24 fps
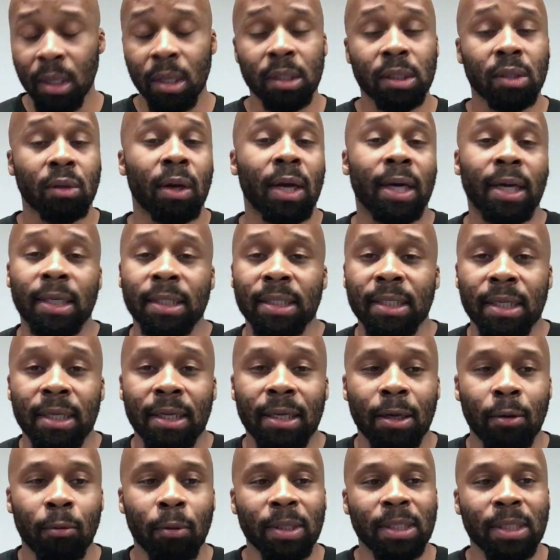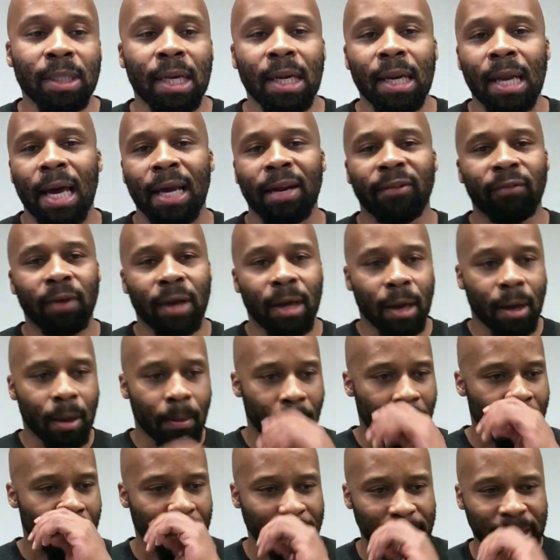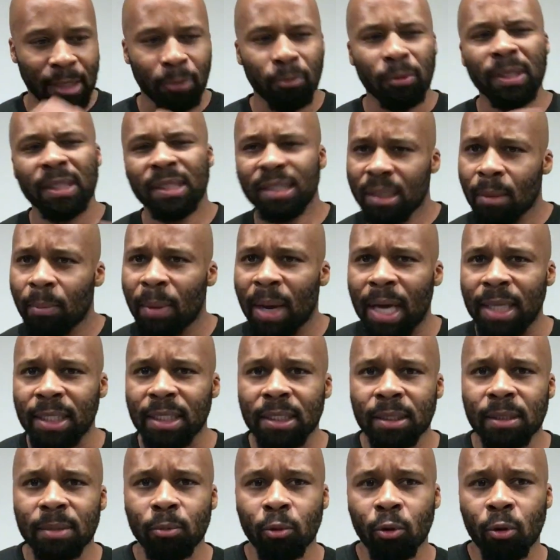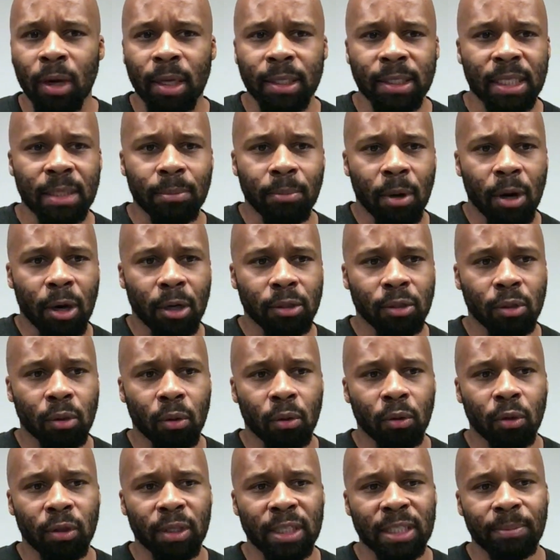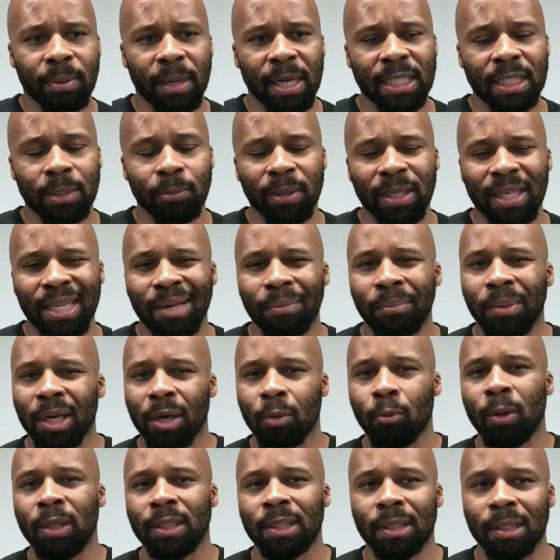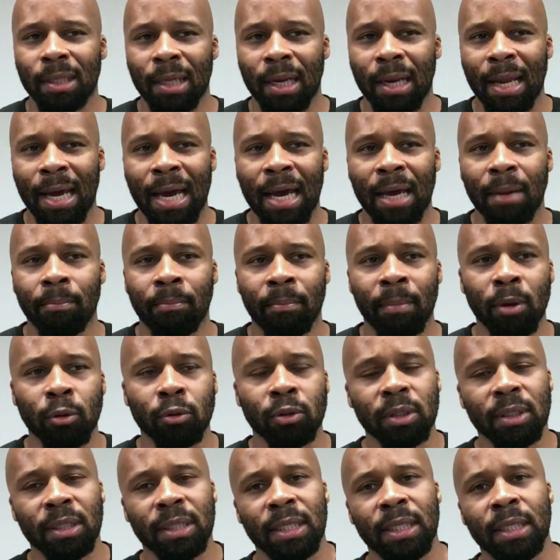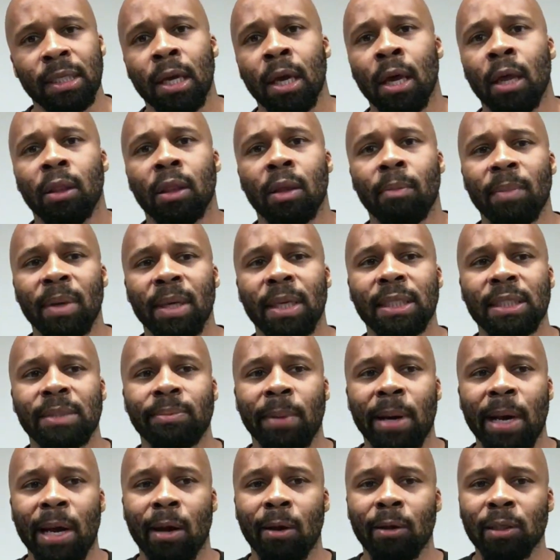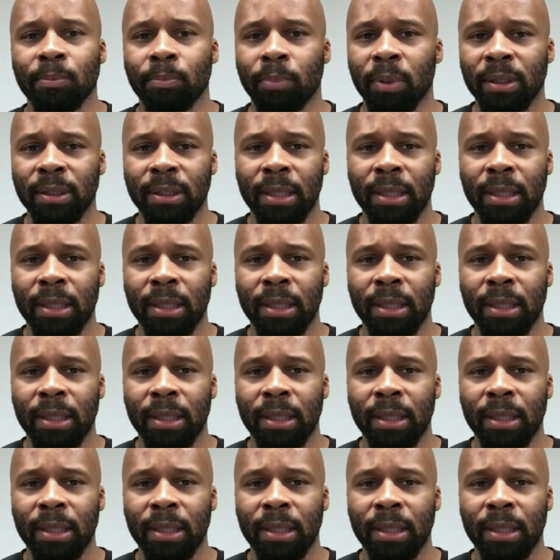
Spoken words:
So like I said, it wasn't a lot of action. It was some action, some quality marks going on this past weekend, but it wasn't a lot. Mostly the men's miles